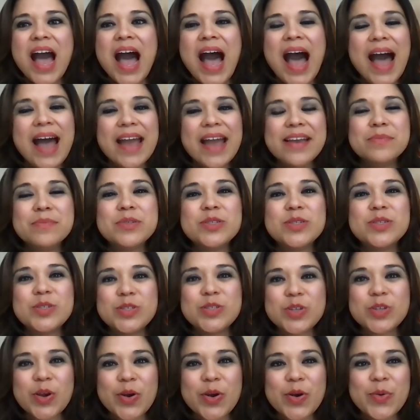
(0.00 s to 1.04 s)
I am
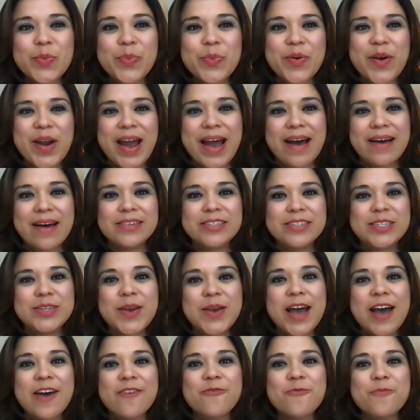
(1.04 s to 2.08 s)
so proud to
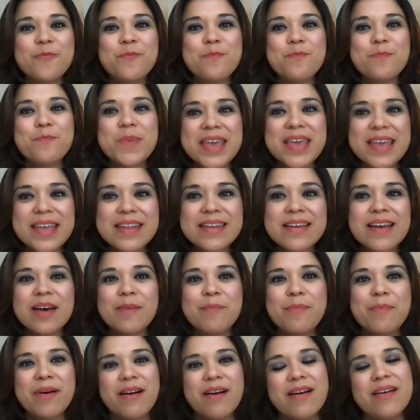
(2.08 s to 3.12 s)
have been a
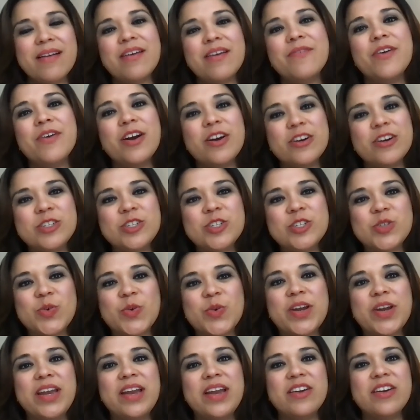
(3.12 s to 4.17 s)
part of her
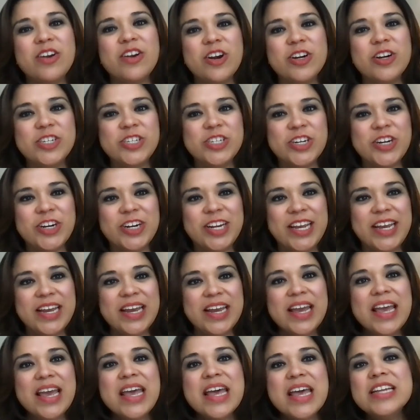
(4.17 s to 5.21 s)
story and her
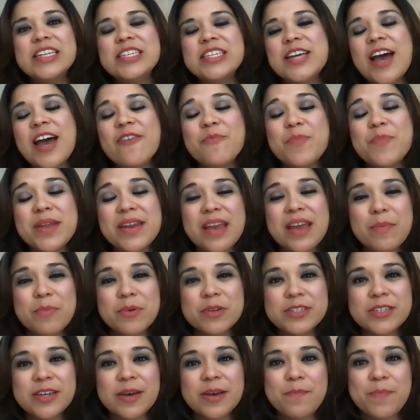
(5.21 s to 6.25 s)
journey, to have been
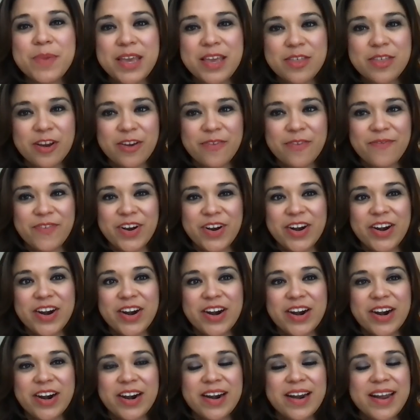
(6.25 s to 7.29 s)
able to be there for
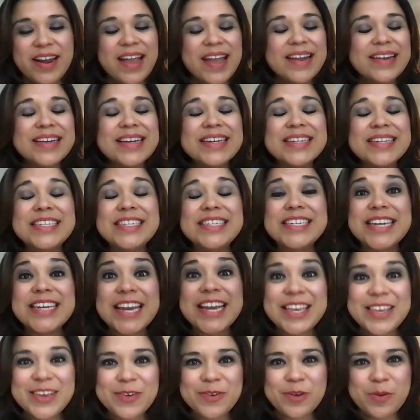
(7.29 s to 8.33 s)
her and
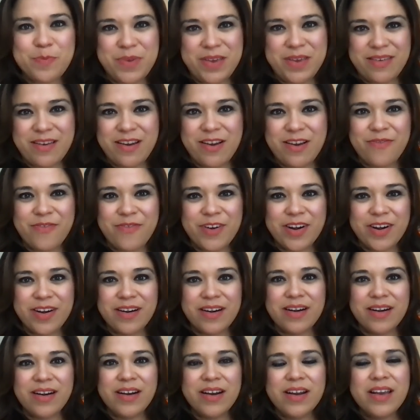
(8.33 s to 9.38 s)
continue to be there for
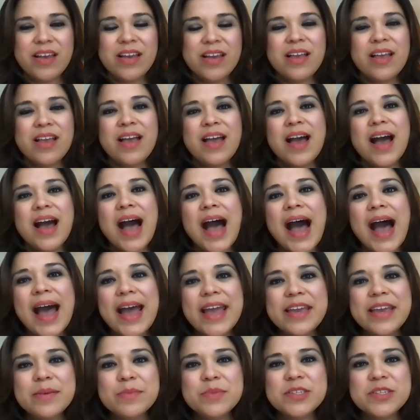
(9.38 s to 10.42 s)
her. I am